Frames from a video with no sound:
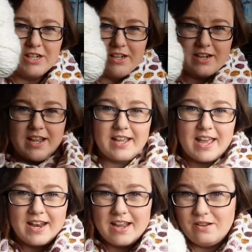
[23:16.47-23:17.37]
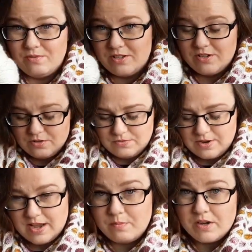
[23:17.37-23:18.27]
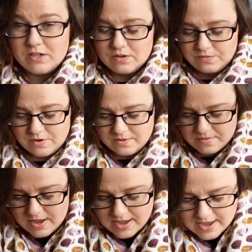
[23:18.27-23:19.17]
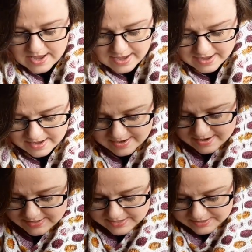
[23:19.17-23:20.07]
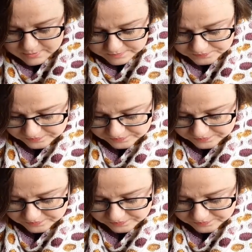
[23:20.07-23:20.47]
yarn. Again, it was another one that I picked up from Yarndale.